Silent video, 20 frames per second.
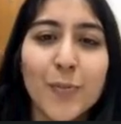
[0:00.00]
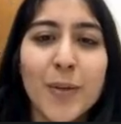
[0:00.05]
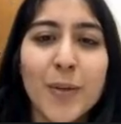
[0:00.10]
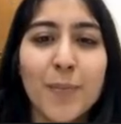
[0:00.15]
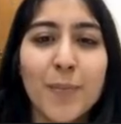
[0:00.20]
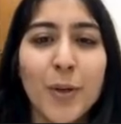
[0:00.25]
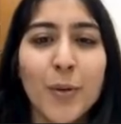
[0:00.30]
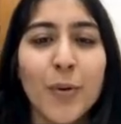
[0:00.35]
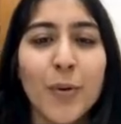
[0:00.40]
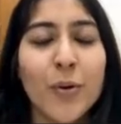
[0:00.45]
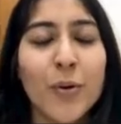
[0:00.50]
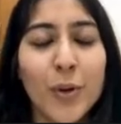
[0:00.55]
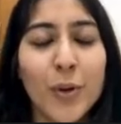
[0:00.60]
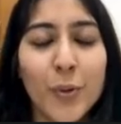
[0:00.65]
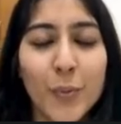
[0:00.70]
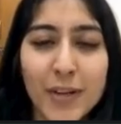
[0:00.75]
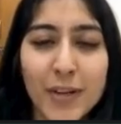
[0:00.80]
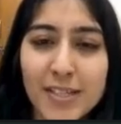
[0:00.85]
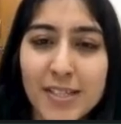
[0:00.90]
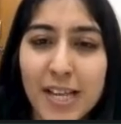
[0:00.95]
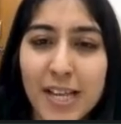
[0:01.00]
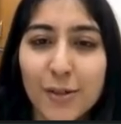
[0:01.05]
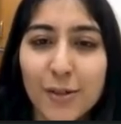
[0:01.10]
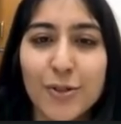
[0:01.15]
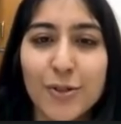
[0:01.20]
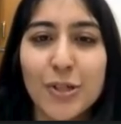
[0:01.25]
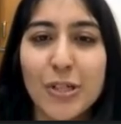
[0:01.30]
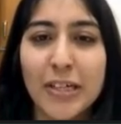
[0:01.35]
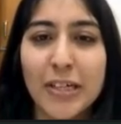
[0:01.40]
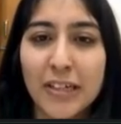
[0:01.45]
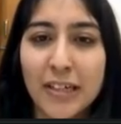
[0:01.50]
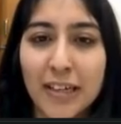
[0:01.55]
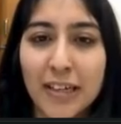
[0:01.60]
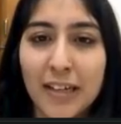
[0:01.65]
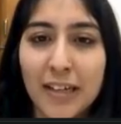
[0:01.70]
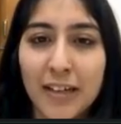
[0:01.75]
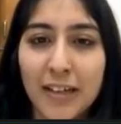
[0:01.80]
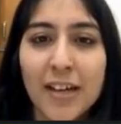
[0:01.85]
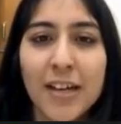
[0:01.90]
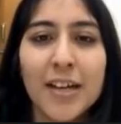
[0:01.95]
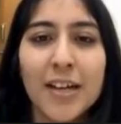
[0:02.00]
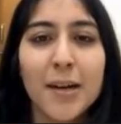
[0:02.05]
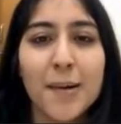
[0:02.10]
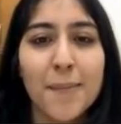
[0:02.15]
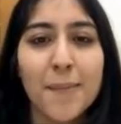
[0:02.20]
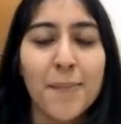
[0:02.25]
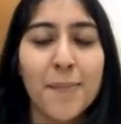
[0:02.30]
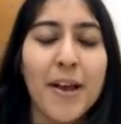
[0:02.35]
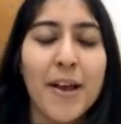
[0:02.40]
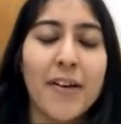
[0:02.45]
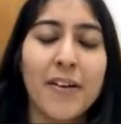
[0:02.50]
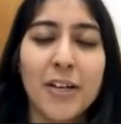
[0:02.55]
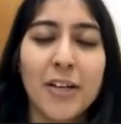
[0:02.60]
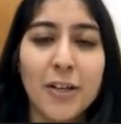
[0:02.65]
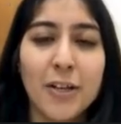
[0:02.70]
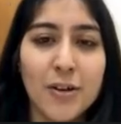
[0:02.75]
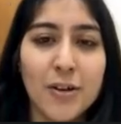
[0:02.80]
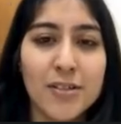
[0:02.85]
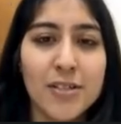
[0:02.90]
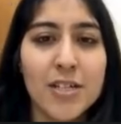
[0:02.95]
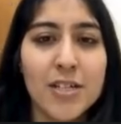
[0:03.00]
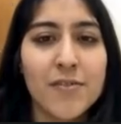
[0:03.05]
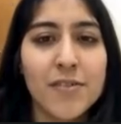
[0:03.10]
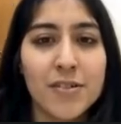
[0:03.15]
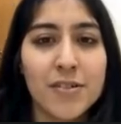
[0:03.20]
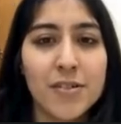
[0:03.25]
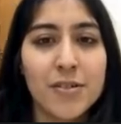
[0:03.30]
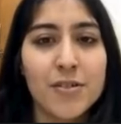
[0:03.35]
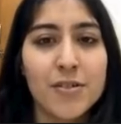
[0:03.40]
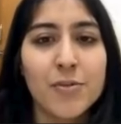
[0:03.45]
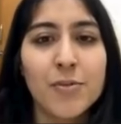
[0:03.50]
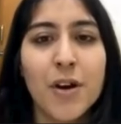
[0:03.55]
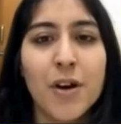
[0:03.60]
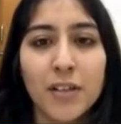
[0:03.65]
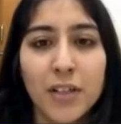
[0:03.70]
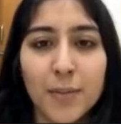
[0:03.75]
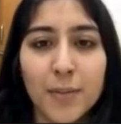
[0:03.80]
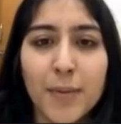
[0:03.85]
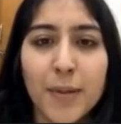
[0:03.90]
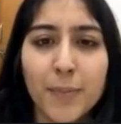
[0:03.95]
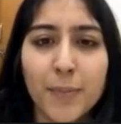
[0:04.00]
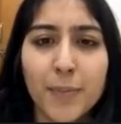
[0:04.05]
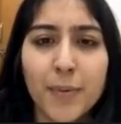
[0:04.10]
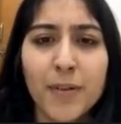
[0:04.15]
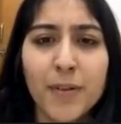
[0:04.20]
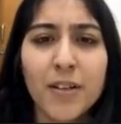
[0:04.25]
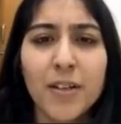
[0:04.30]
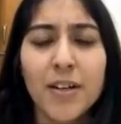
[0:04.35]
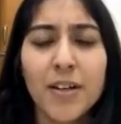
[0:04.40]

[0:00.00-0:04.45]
people who are always negotiating, comparing your services to other people.